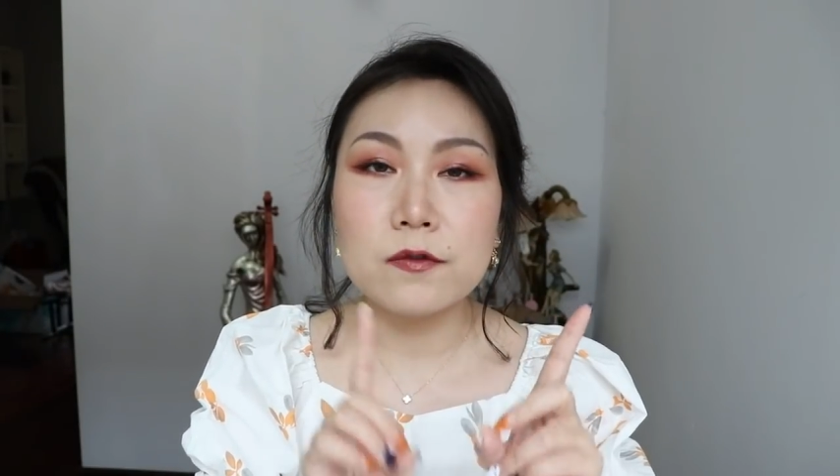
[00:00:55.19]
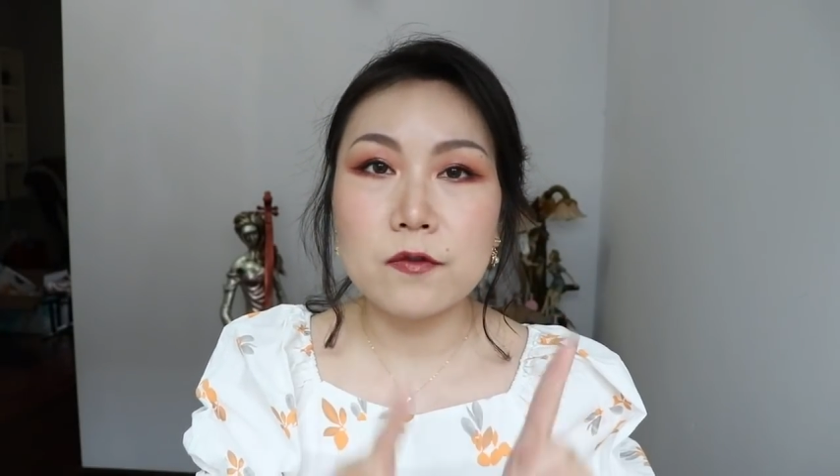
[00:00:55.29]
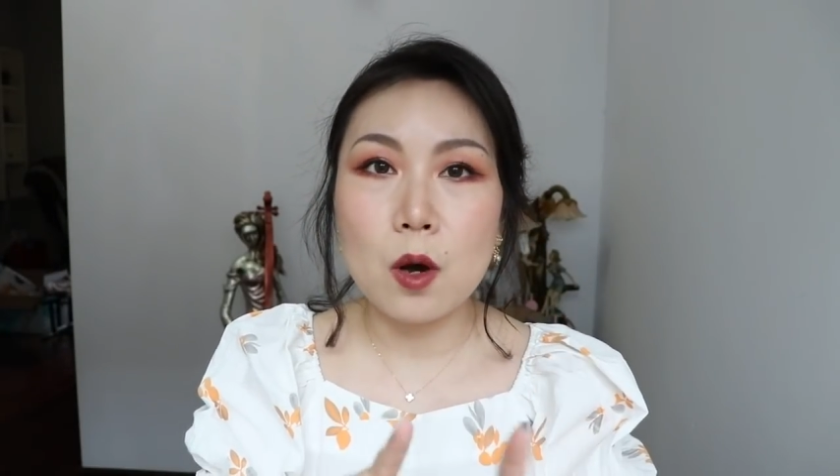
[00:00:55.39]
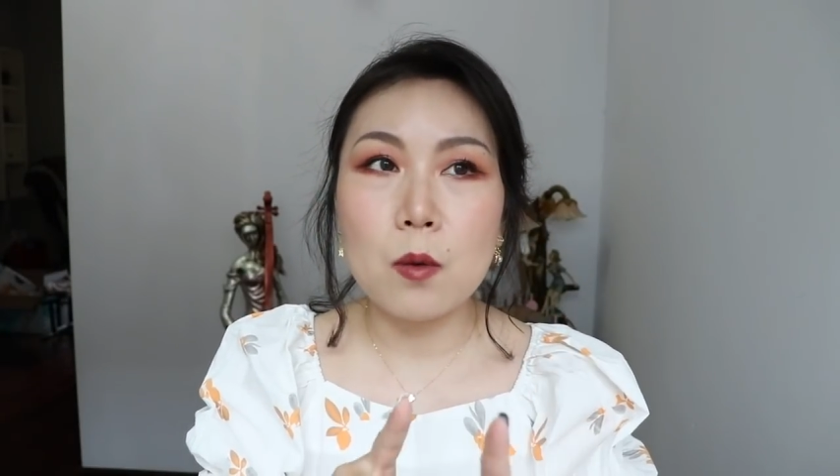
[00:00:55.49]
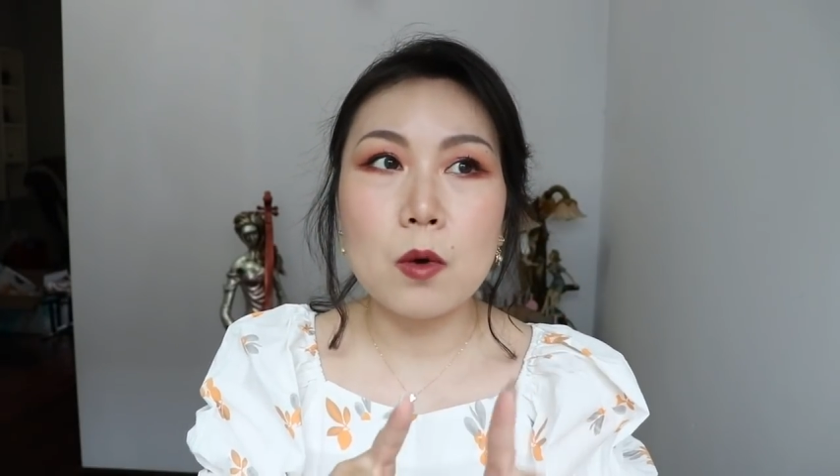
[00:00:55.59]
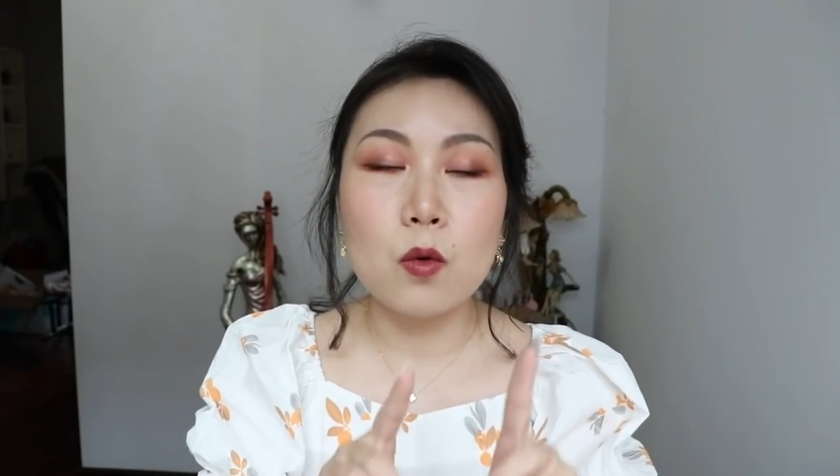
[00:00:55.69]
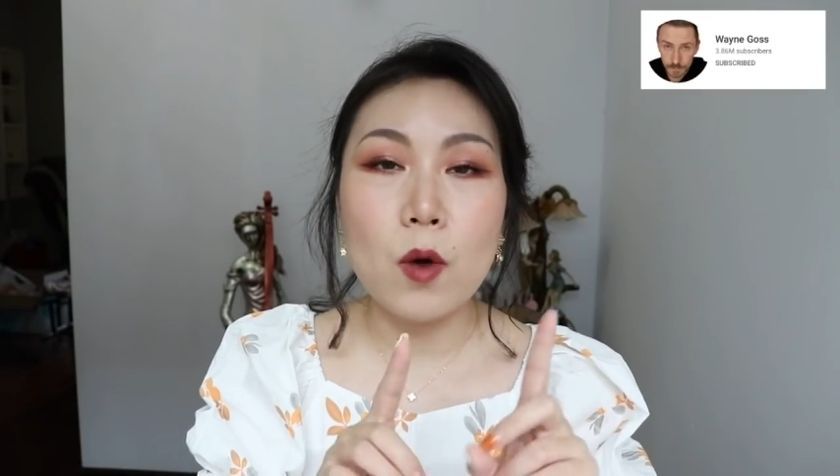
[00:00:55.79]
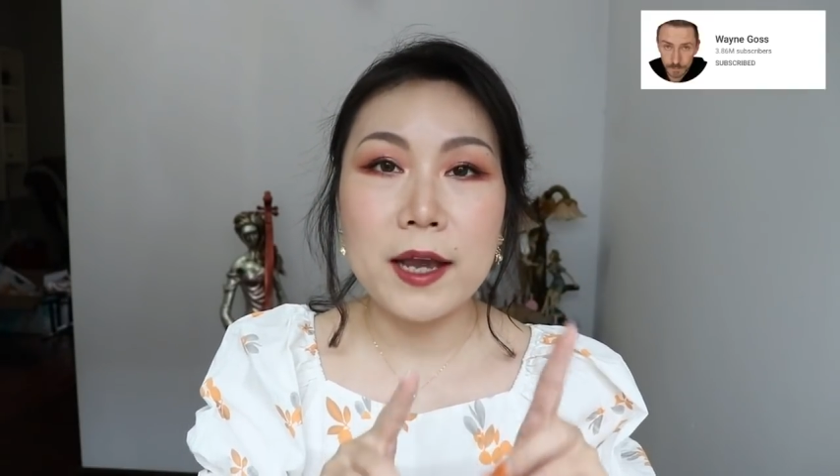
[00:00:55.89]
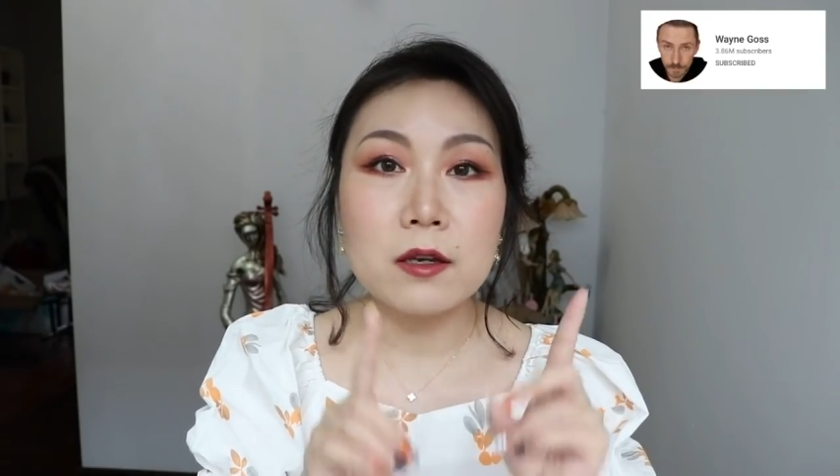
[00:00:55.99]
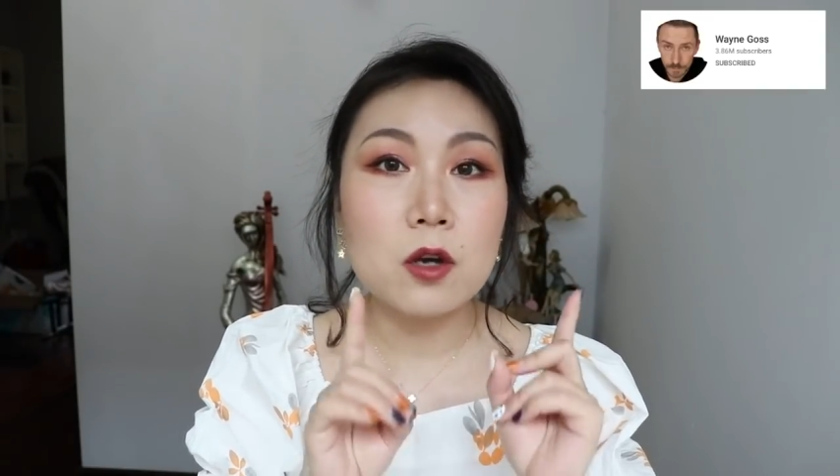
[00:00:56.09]
from
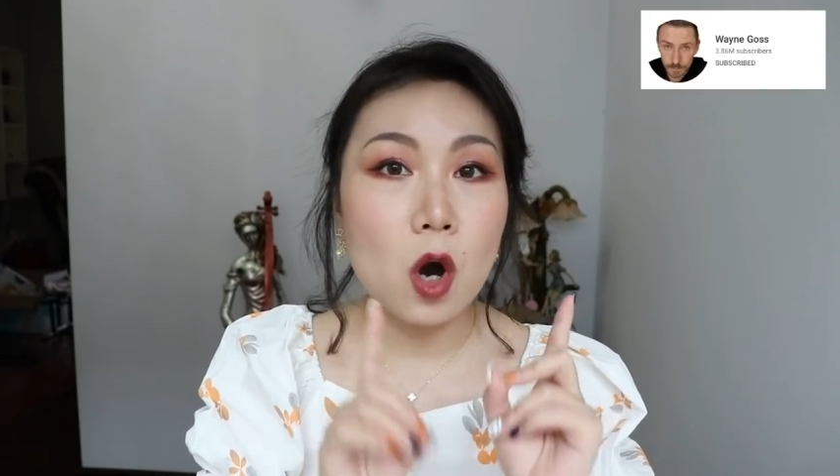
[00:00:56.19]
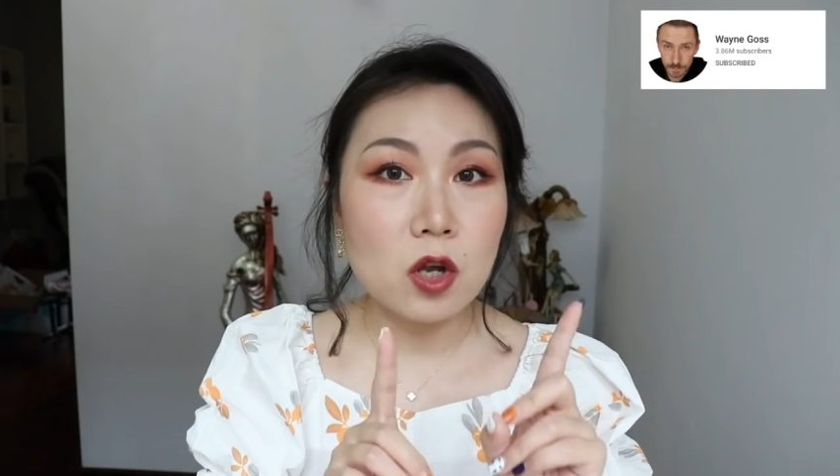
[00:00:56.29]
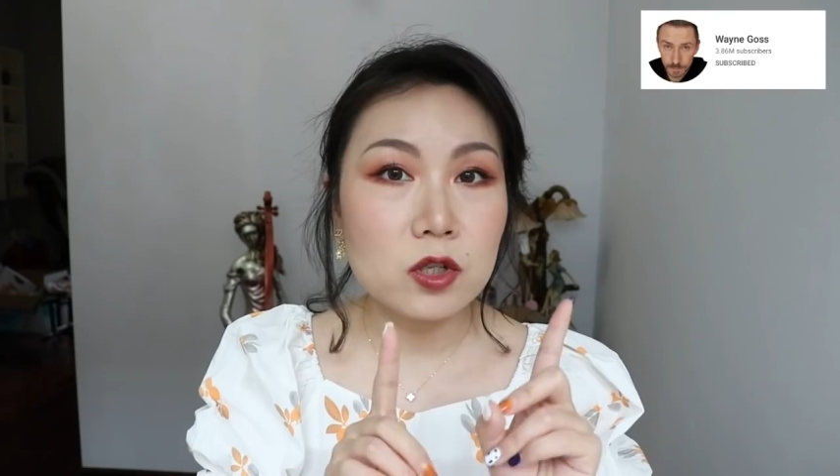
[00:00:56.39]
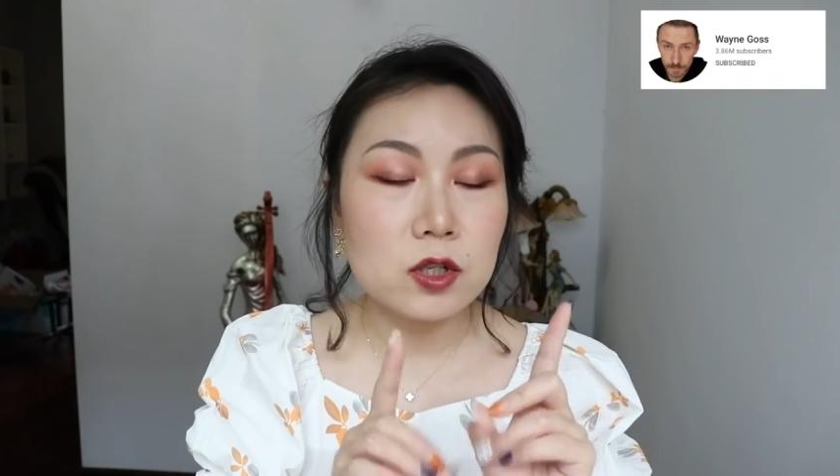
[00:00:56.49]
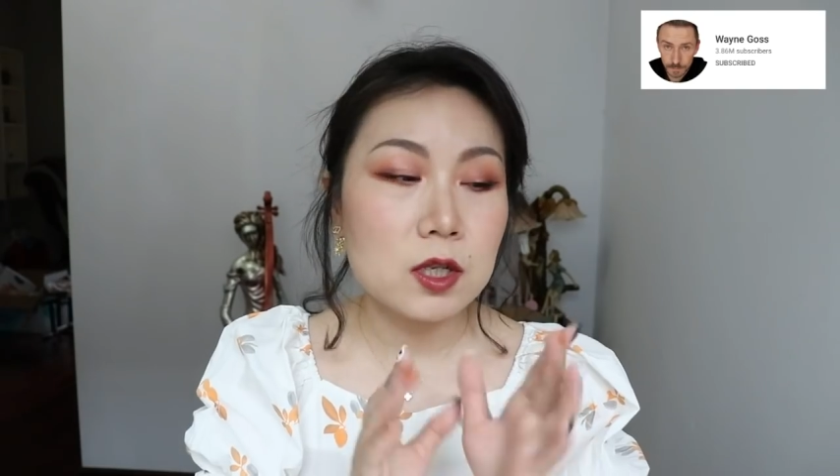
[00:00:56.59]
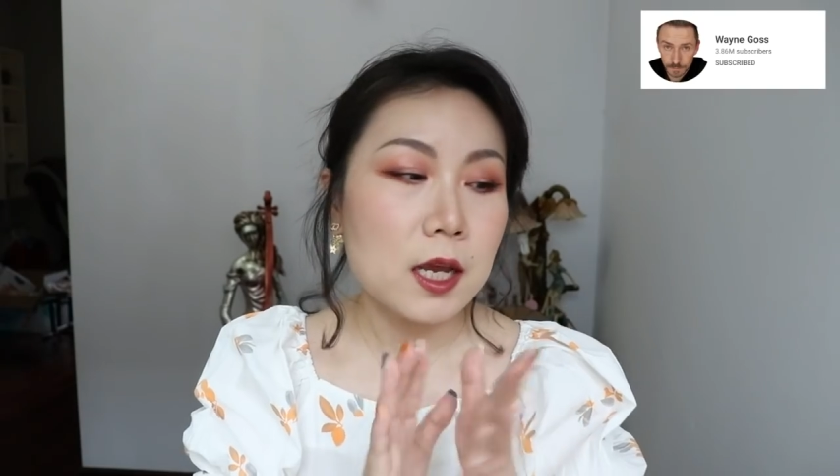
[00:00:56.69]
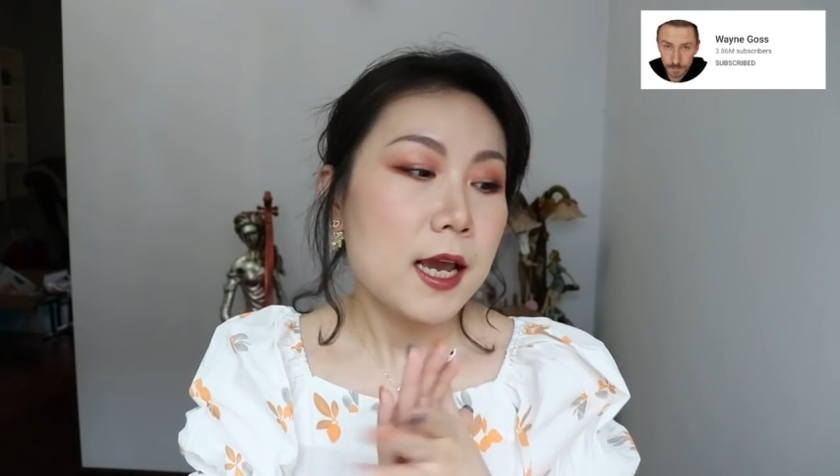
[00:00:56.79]
Goss.